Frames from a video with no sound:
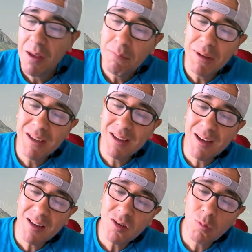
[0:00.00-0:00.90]

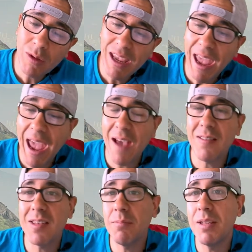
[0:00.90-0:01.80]
because we
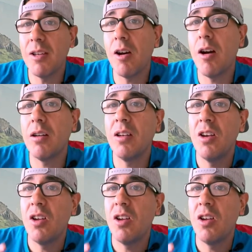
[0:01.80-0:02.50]
have something called